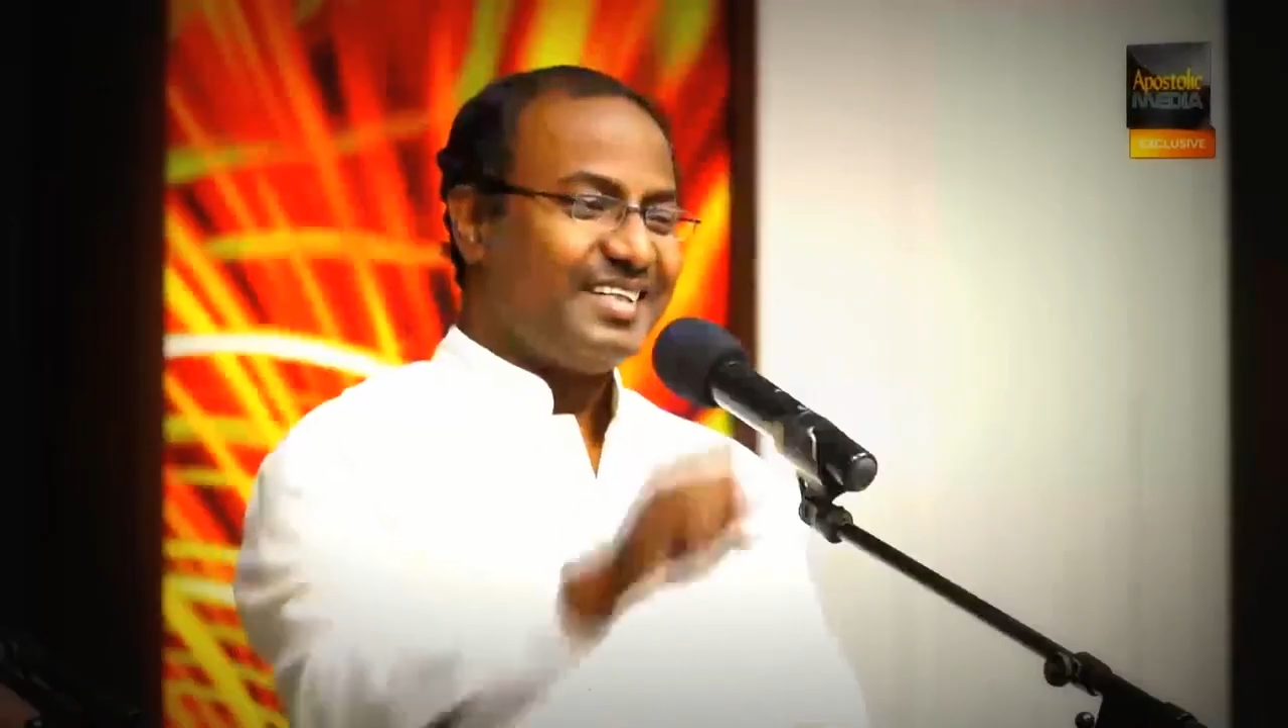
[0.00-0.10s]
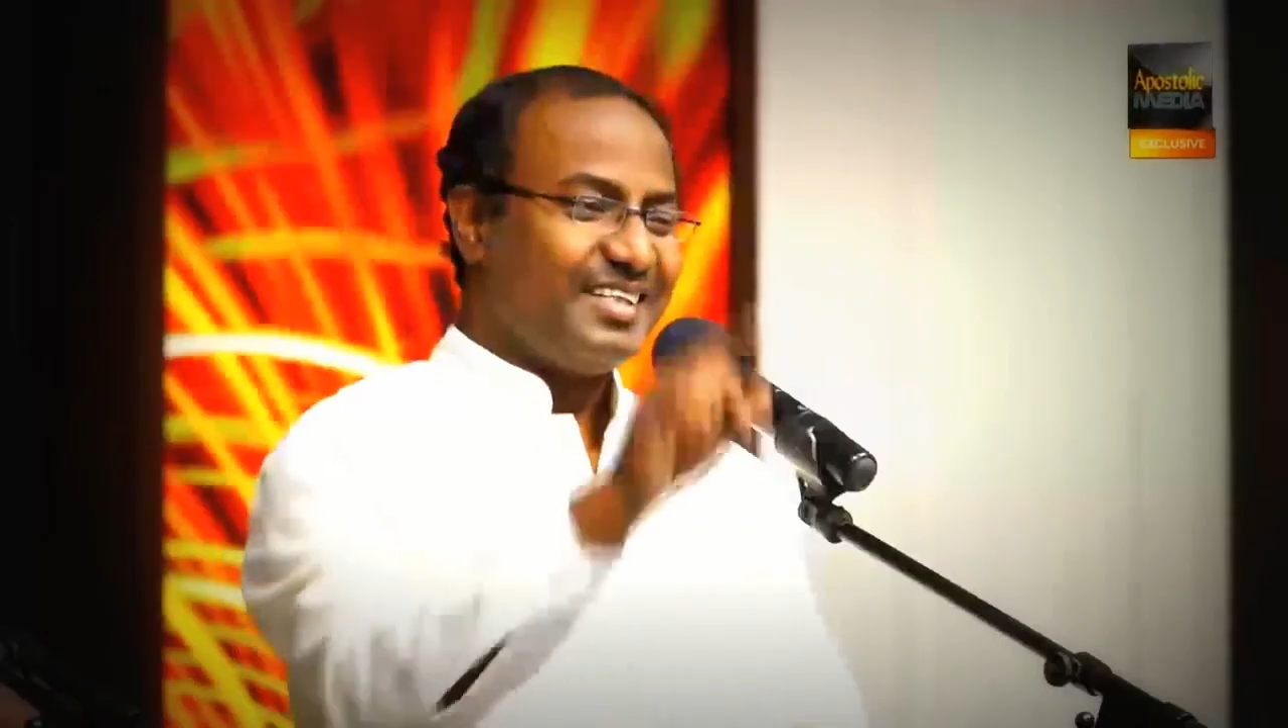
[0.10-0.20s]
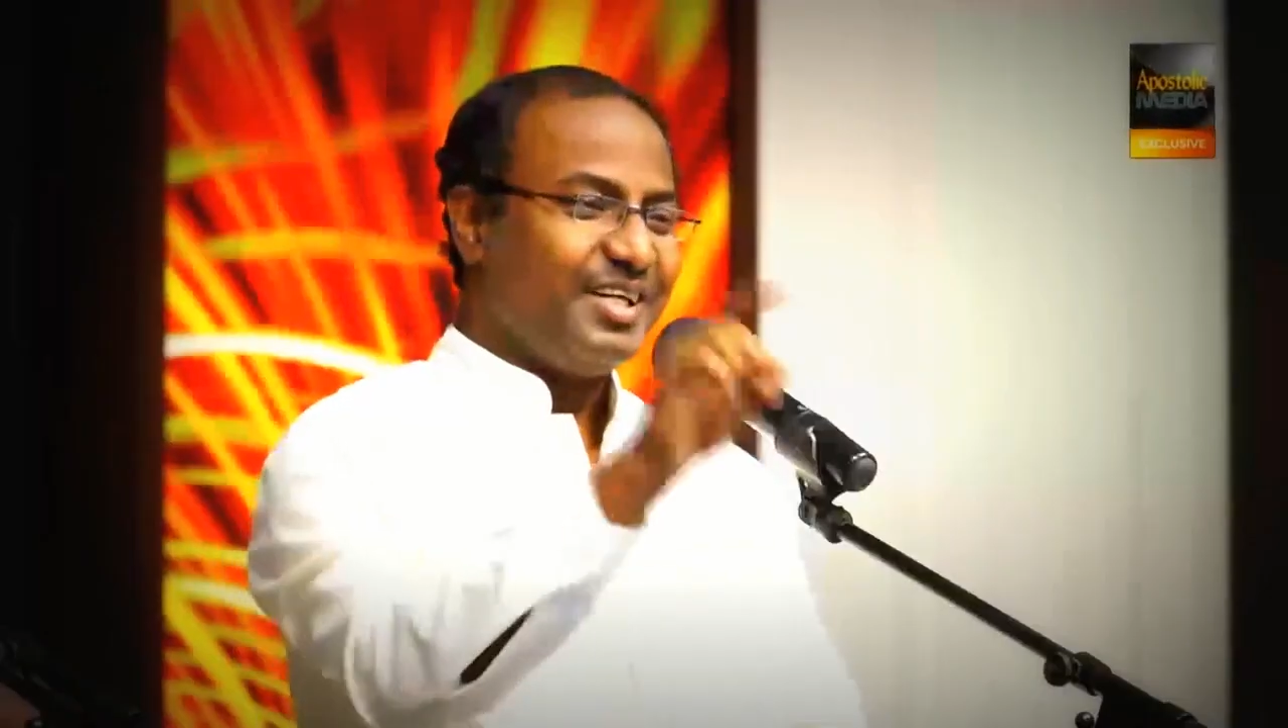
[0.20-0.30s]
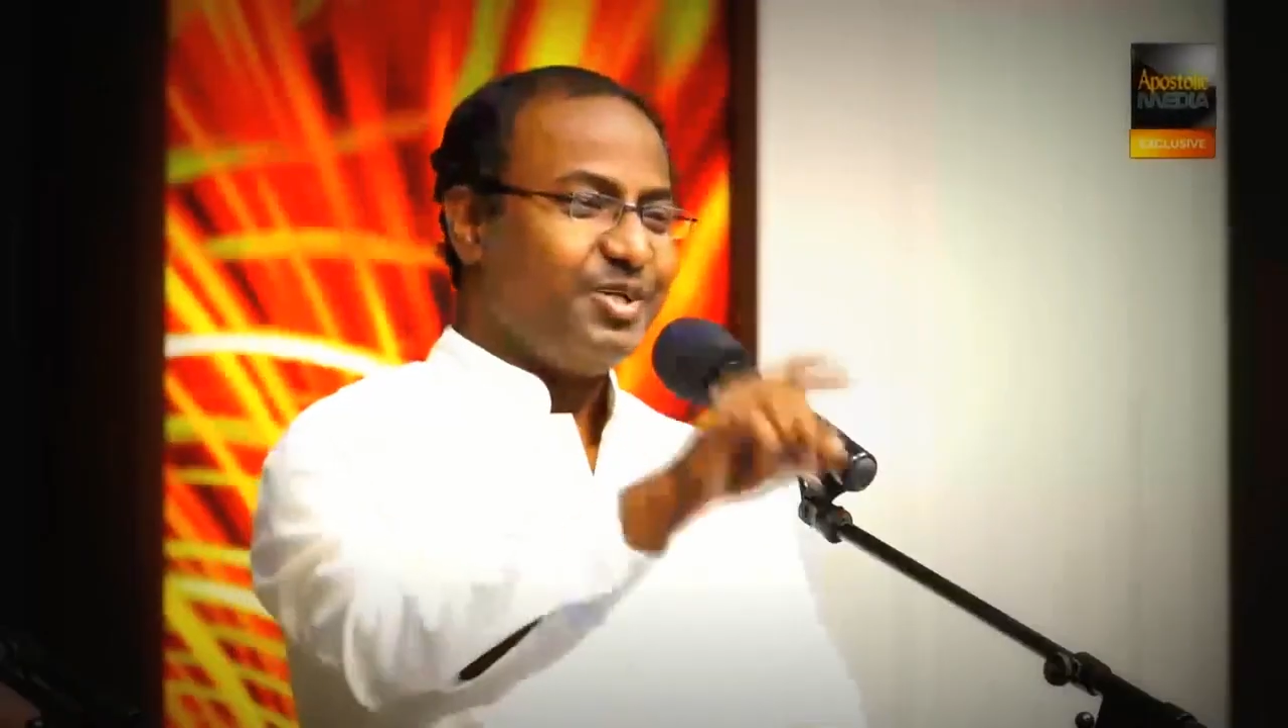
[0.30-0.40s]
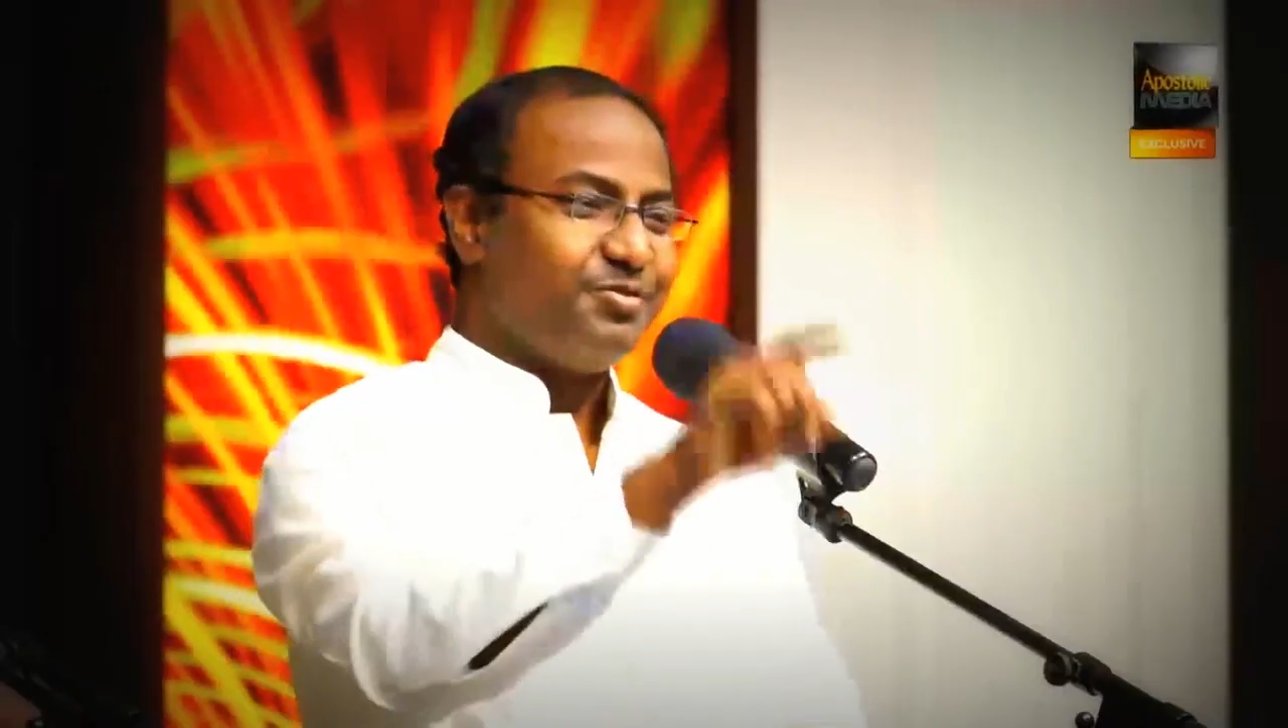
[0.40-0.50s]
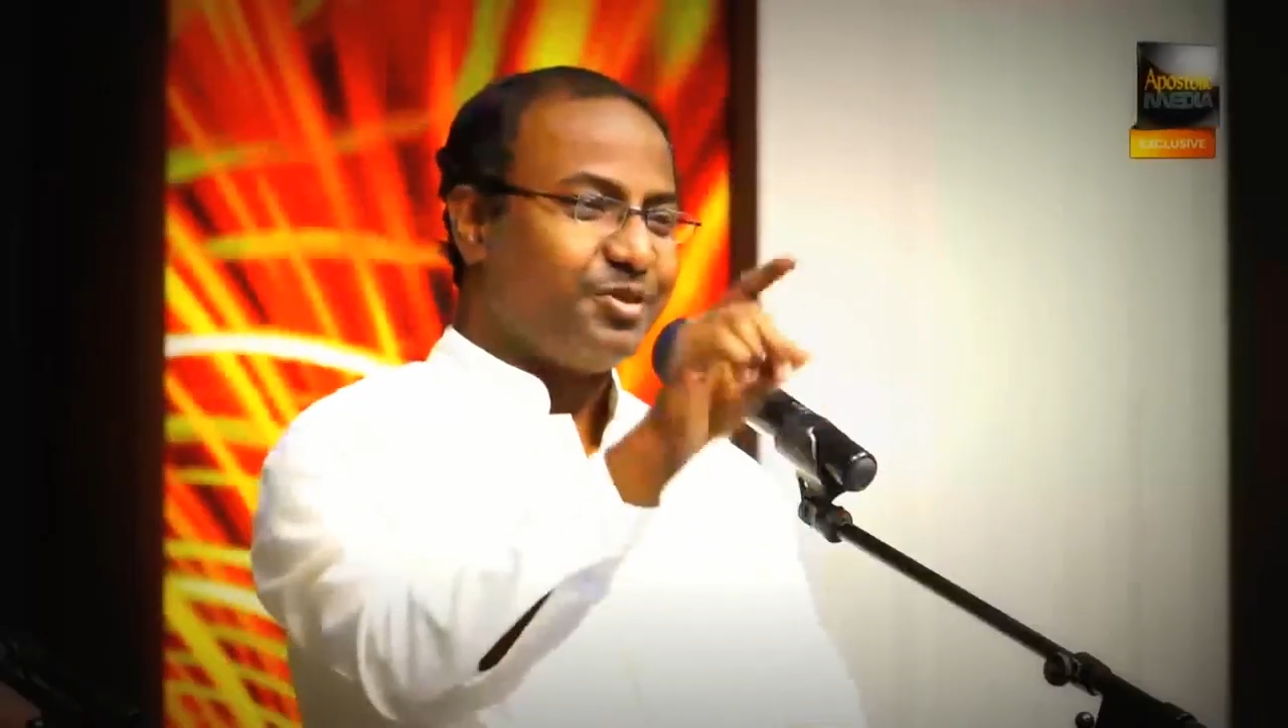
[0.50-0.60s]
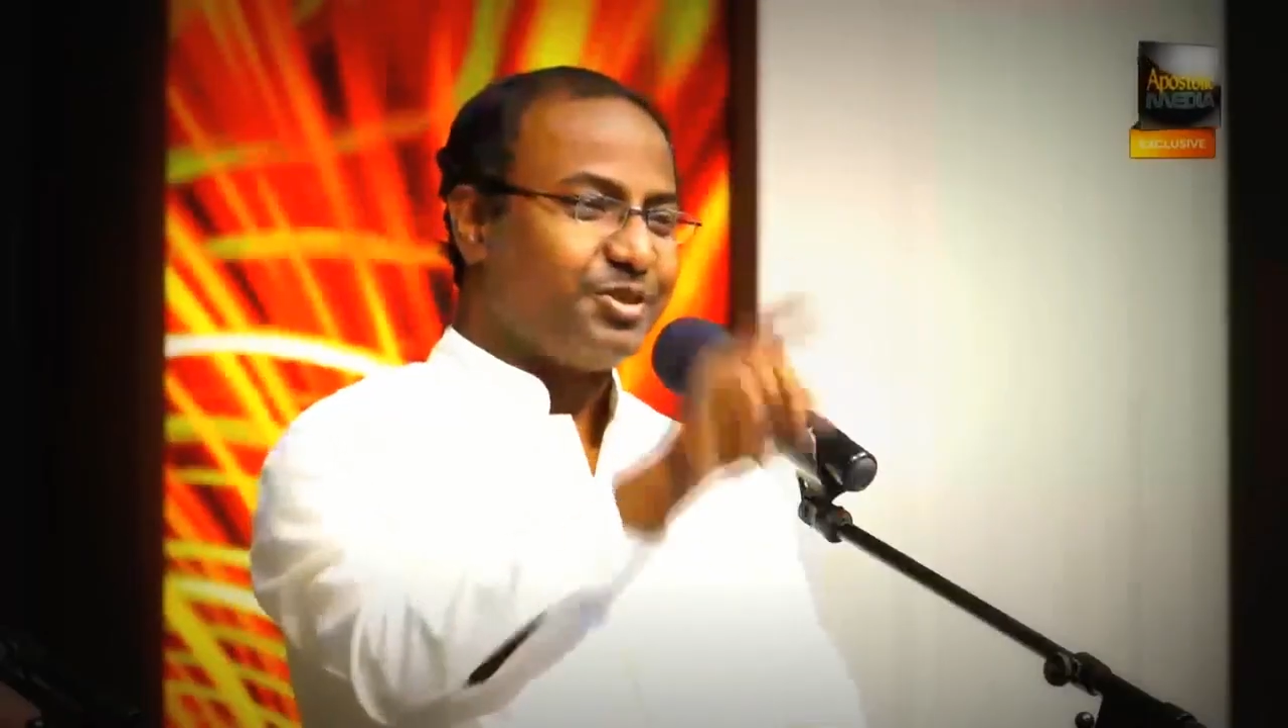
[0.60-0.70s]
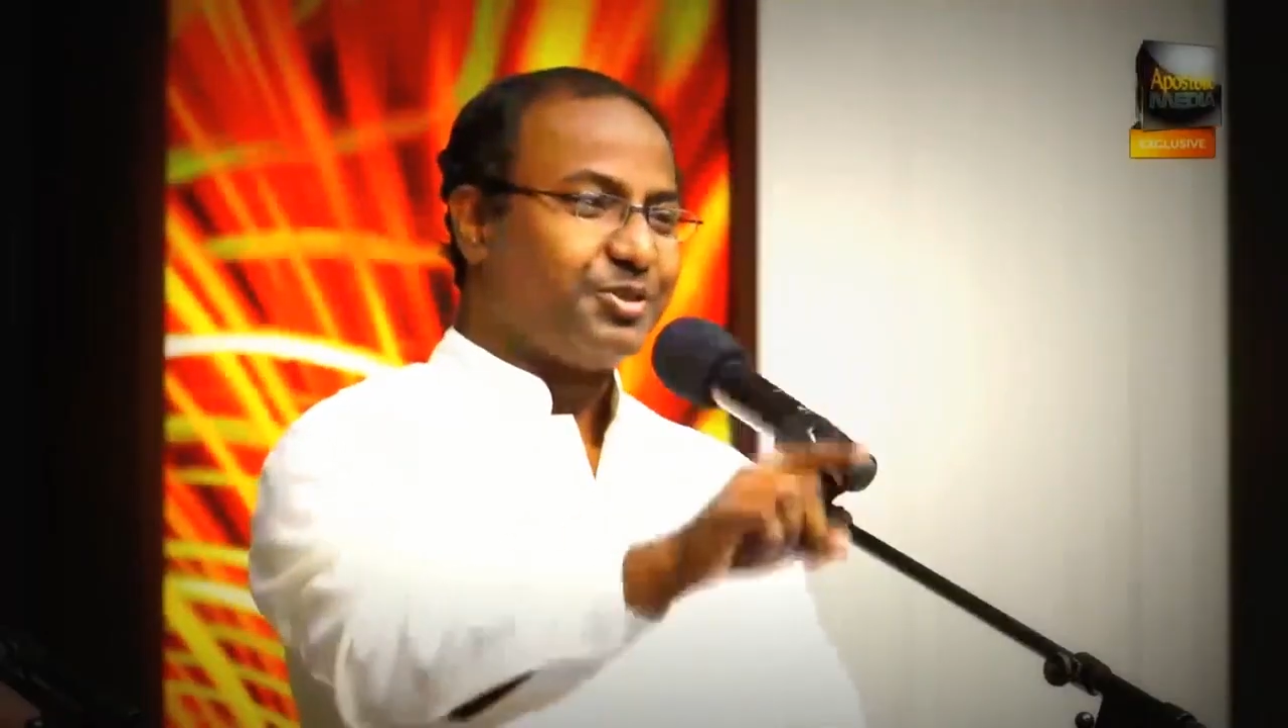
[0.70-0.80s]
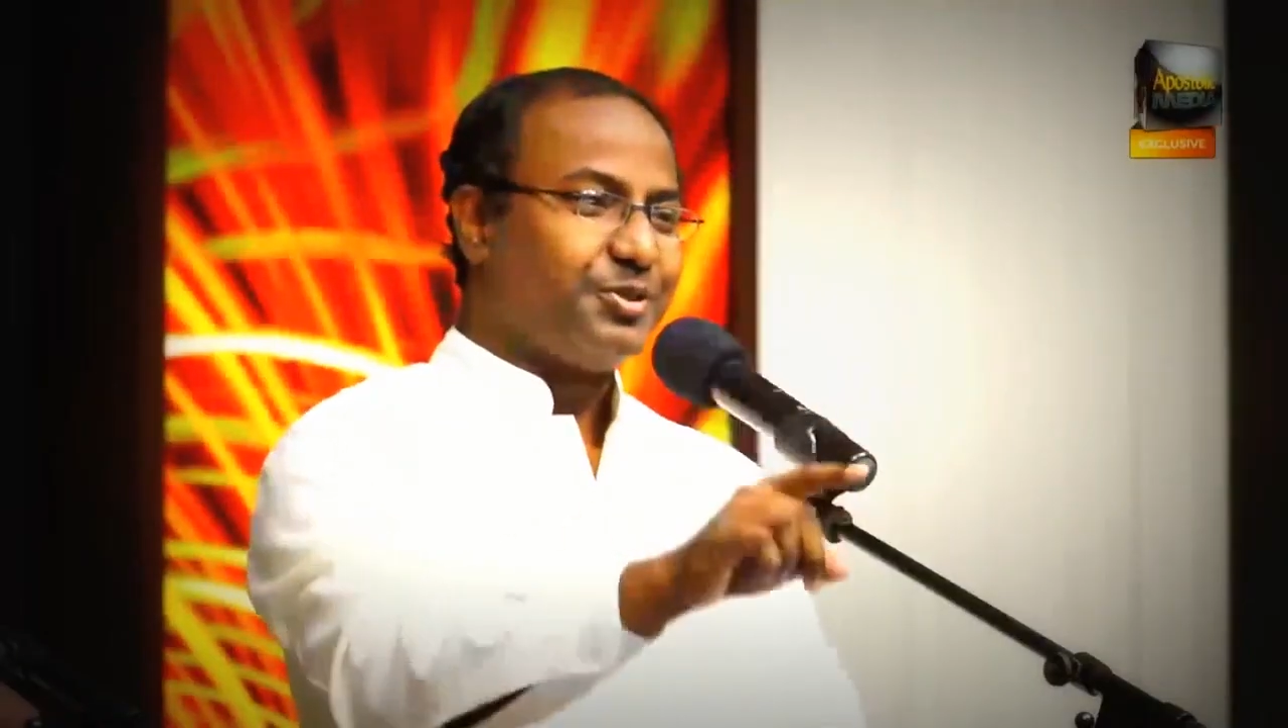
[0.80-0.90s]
I tell you for